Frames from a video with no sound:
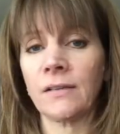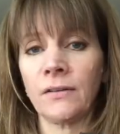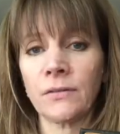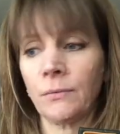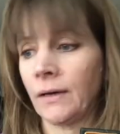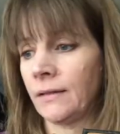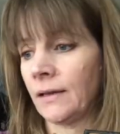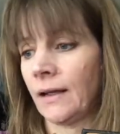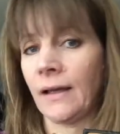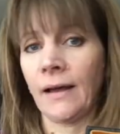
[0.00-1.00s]
Here's one that
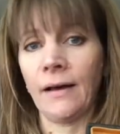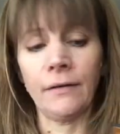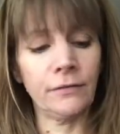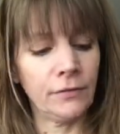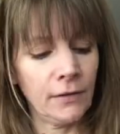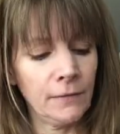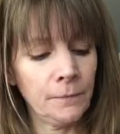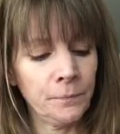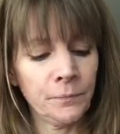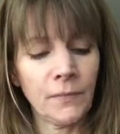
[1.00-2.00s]
I have
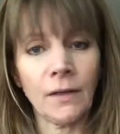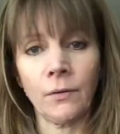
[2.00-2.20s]
that